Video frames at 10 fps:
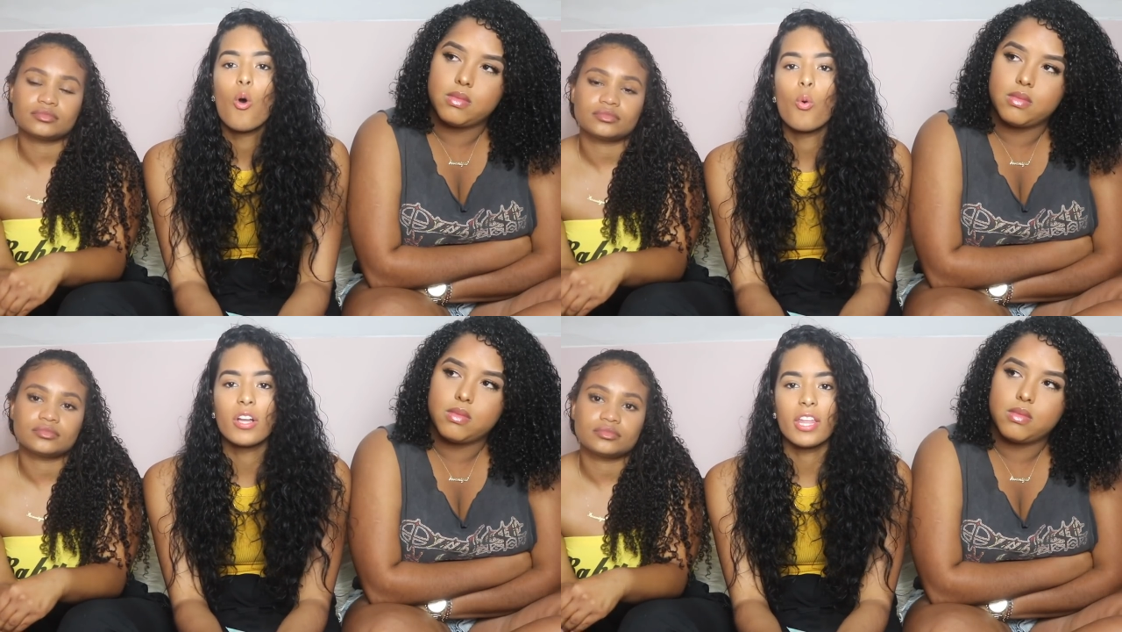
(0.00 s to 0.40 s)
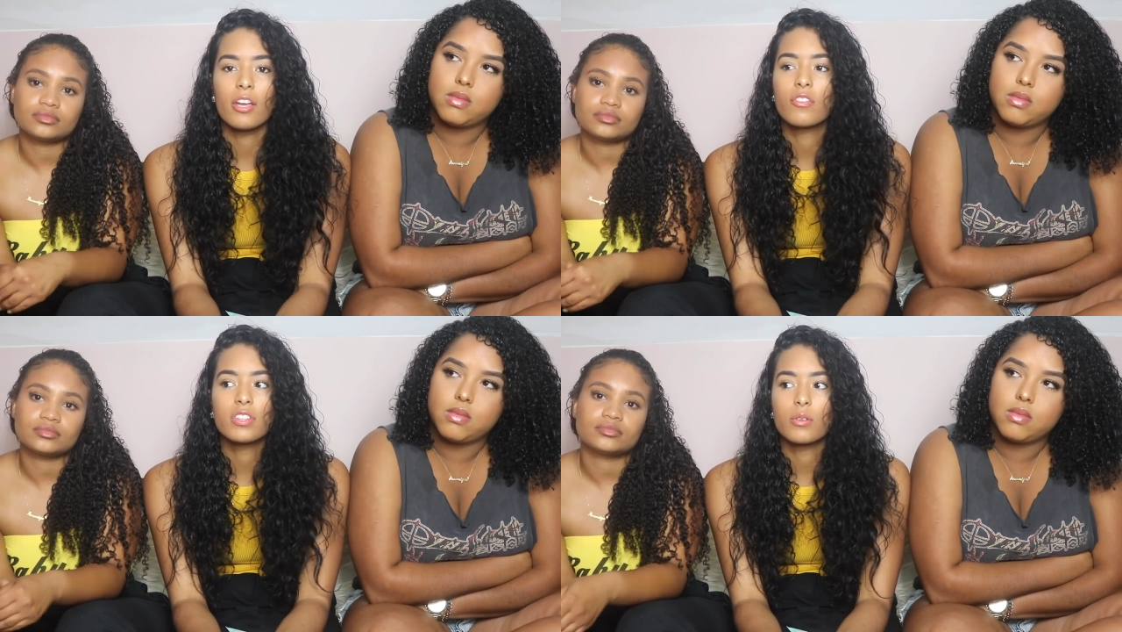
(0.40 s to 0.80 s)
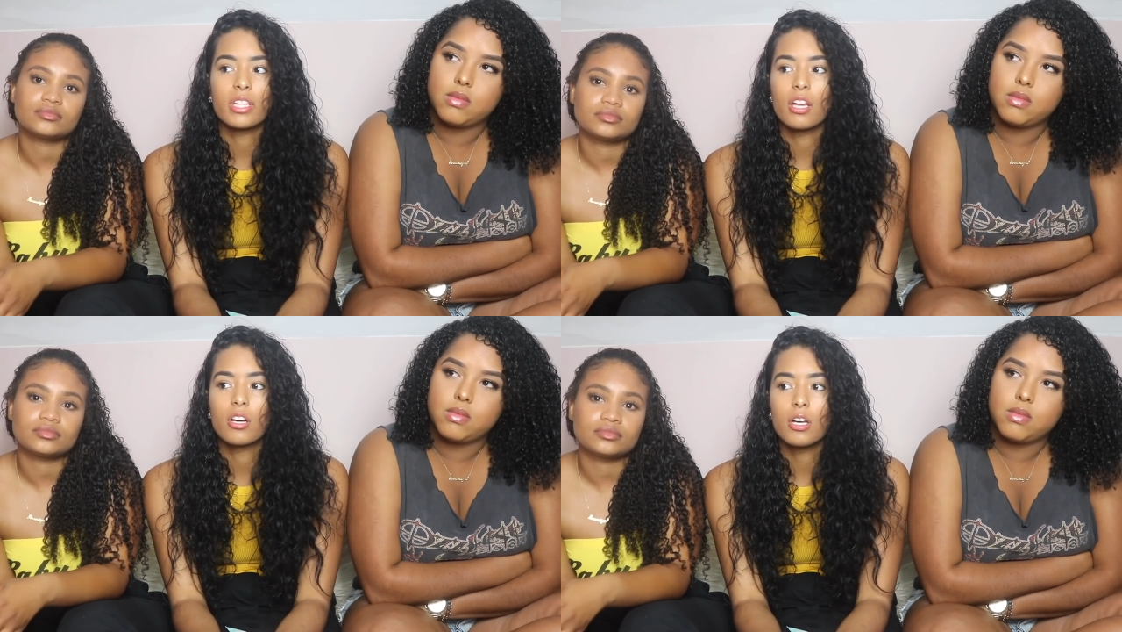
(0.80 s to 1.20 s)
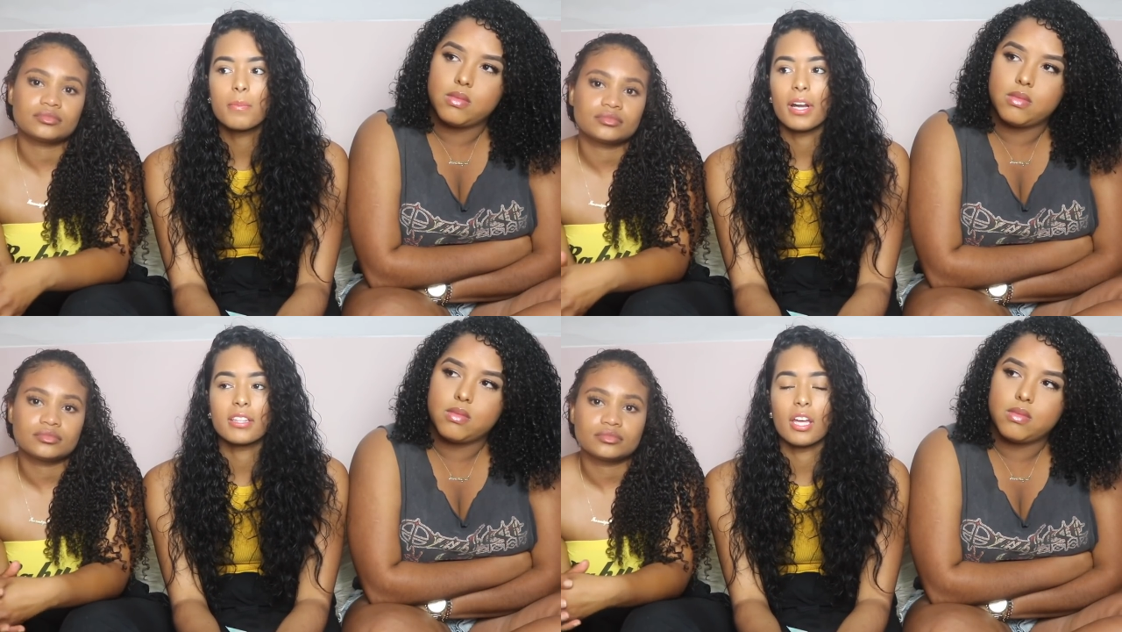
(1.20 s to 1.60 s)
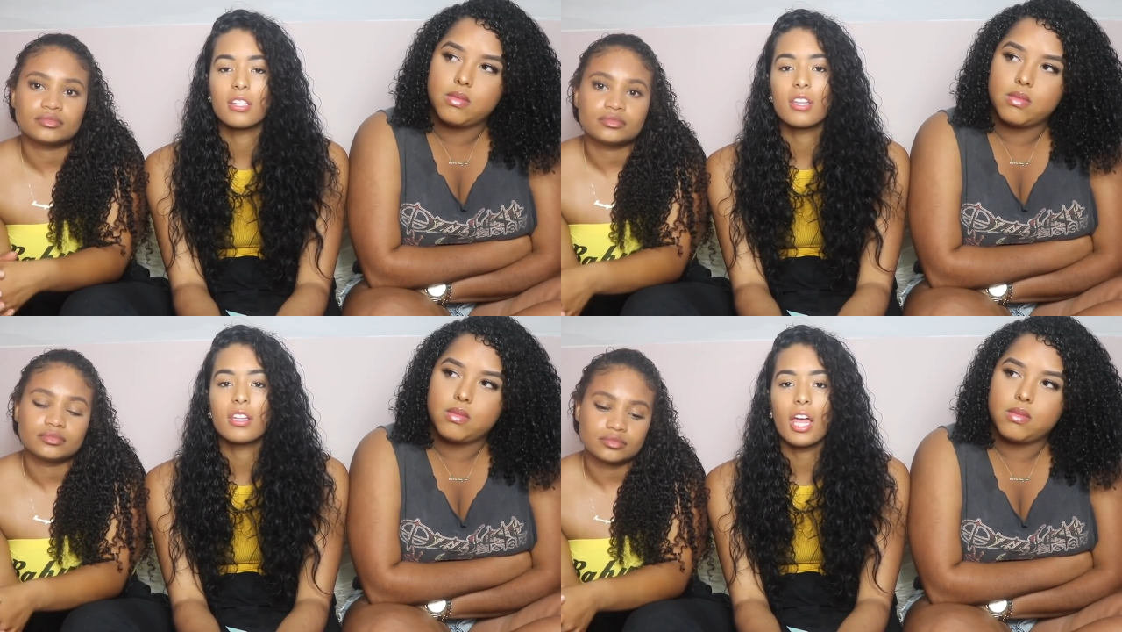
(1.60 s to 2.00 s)
Speaker 1: what they what they could, but at the
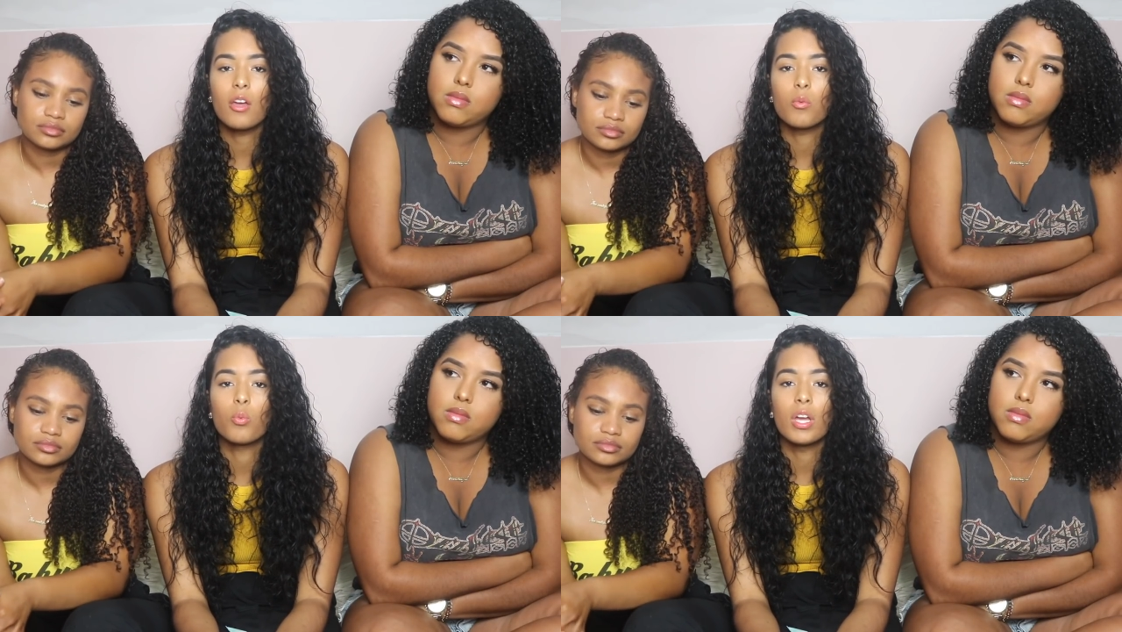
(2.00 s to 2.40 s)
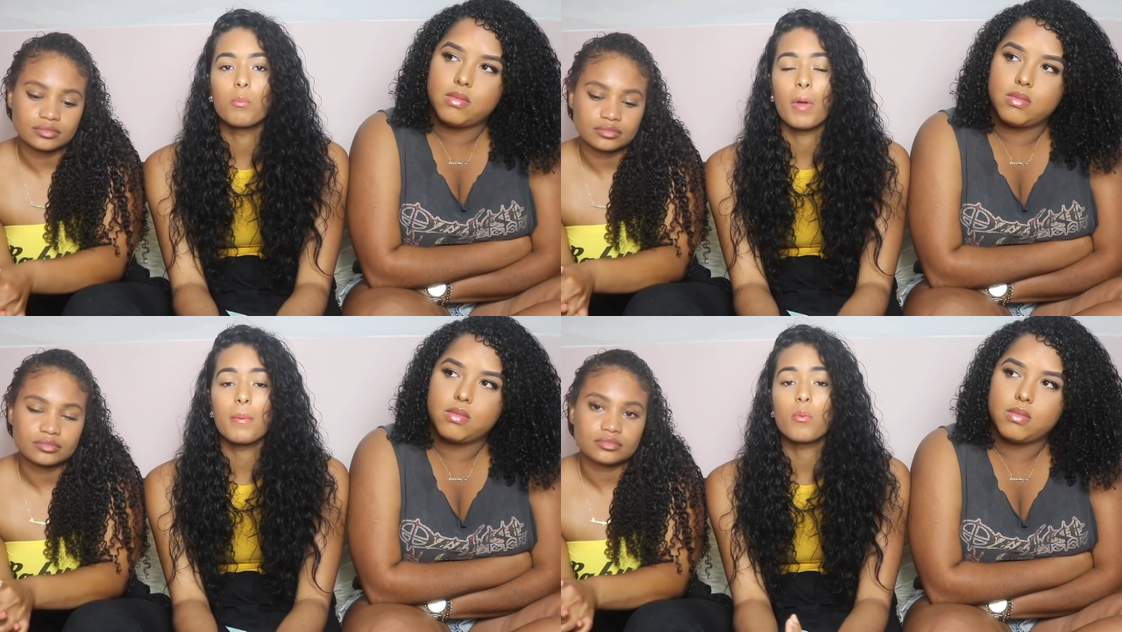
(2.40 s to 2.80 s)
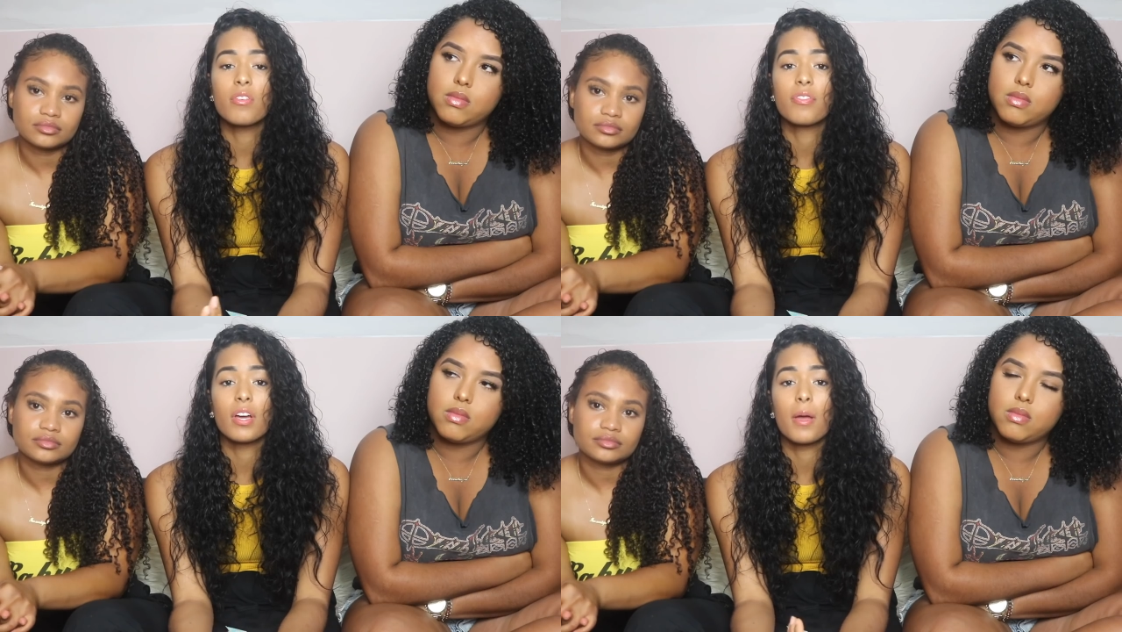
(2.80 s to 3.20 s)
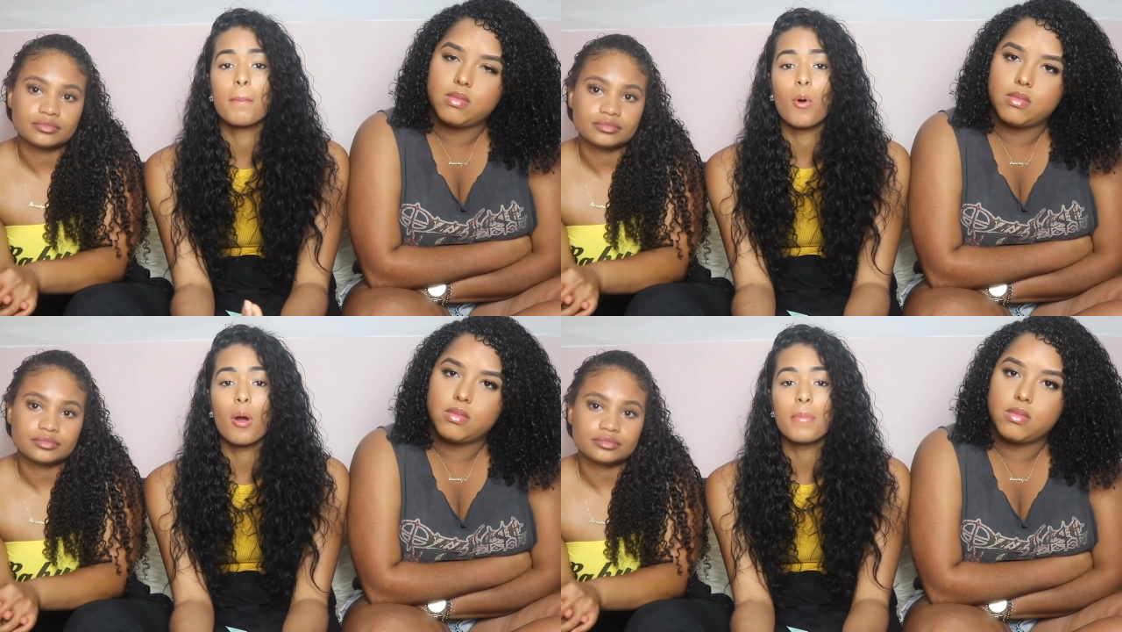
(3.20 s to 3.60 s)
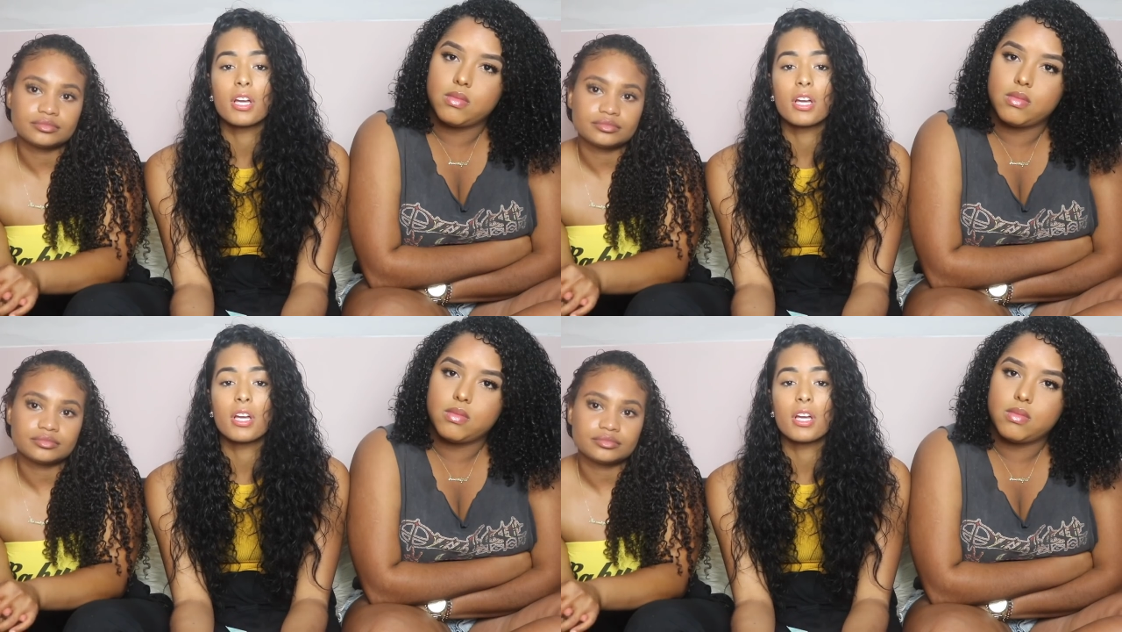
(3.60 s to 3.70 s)
end of the day, we maybe we feel him more